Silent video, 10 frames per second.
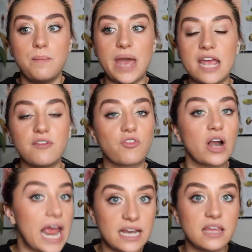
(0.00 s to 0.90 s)
pay
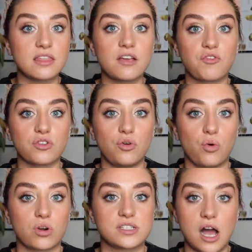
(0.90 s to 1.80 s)
for anything for the
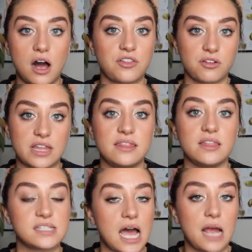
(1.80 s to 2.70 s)
horse other than
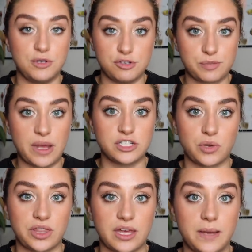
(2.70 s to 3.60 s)
the time you spend
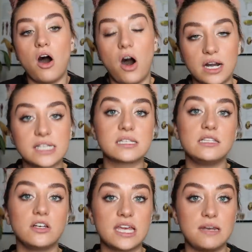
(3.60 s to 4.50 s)
with it. Honestly,
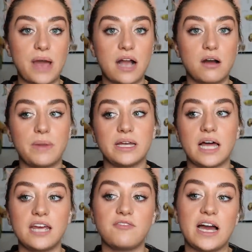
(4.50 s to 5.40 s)
looking back on my
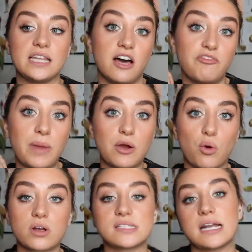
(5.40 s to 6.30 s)
life, I love my
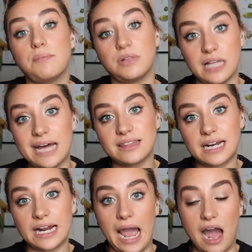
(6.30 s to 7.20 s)
horse and I'm glad that
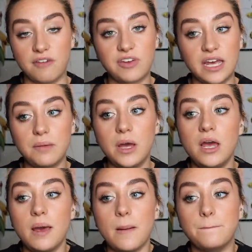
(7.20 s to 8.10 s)
I have him,
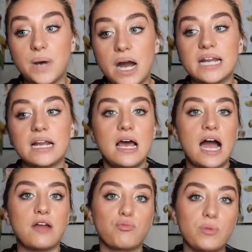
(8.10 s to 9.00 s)
but
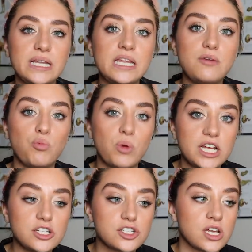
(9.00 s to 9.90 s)
I really
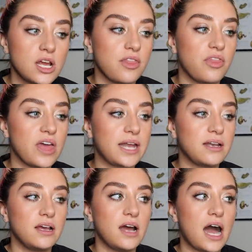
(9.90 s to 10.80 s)
wish
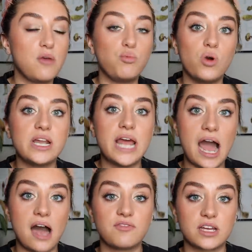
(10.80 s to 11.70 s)
that I would
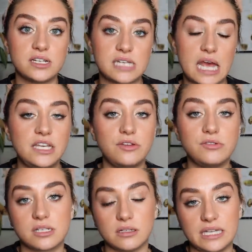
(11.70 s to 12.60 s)
have
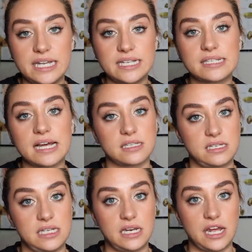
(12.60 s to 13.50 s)
continued to lease as a
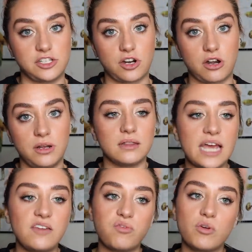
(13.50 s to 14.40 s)
teenager.
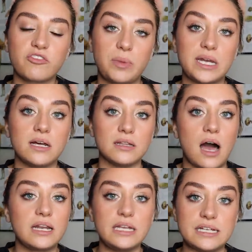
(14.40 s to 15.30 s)
Life would have been a
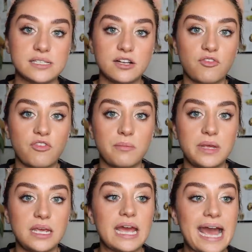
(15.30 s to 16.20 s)
lot easier for
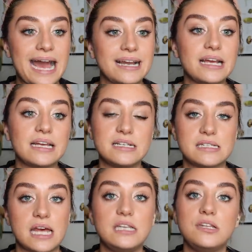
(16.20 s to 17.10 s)
me had I
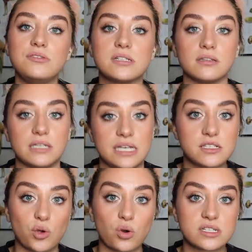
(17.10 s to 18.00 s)
continued to
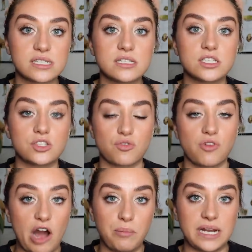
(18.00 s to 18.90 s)
lease horses
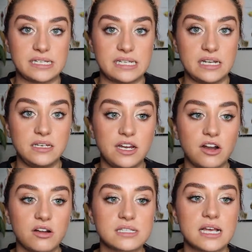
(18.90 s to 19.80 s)
throughout my teen
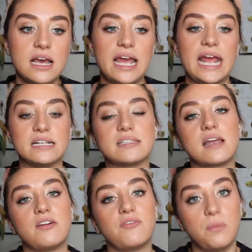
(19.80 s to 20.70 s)
years
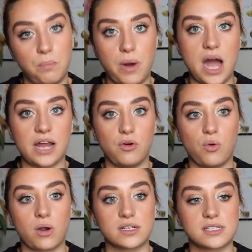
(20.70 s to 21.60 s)
instead of buy a
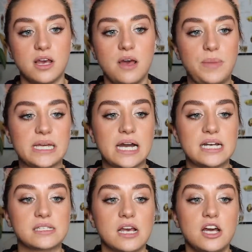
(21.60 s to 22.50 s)
horse
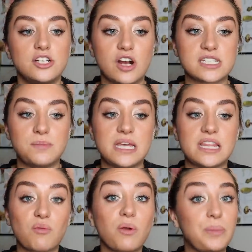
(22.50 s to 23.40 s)
because trust me
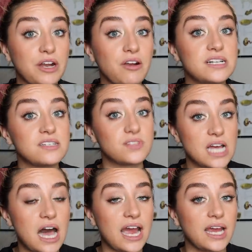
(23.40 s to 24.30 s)
there were periods of
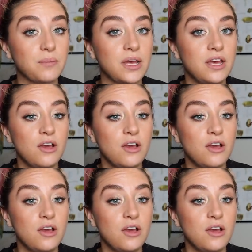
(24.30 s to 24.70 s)
time